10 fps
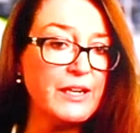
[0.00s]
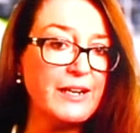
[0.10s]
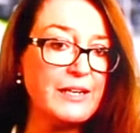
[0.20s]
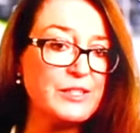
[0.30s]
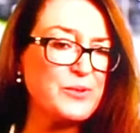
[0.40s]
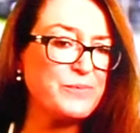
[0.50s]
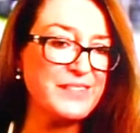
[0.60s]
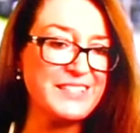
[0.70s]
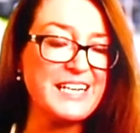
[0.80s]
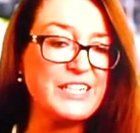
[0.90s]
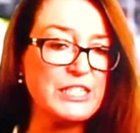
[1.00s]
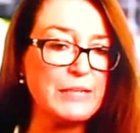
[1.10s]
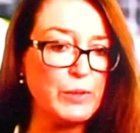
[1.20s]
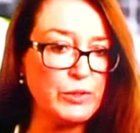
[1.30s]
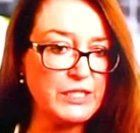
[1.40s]
sort of essentially
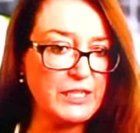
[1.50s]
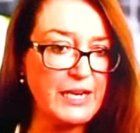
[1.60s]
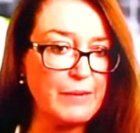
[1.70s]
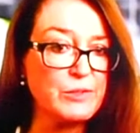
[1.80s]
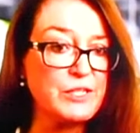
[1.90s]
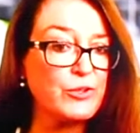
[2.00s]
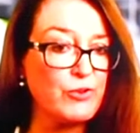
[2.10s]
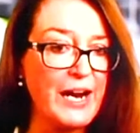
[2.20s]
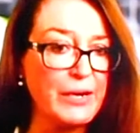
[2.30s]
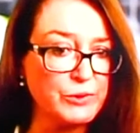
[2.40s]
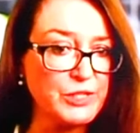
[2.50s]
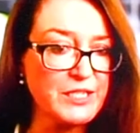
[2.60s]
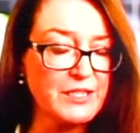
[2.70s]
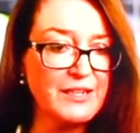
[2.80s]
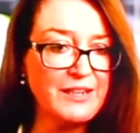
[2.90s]
pointing cameras at crowds
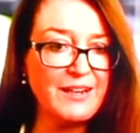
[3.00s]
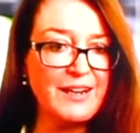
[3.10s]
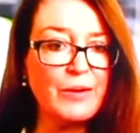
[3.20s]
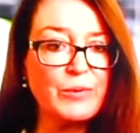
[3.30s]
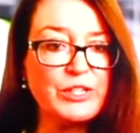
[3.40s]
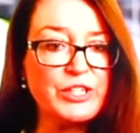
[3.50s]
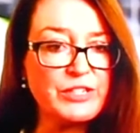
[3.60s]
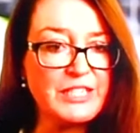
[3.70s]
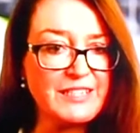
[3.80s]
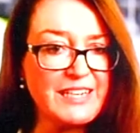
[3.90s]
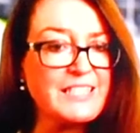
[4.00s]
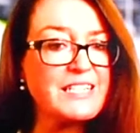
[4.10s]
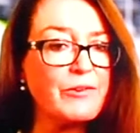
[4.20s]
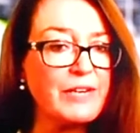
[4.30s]
when you don't necessarily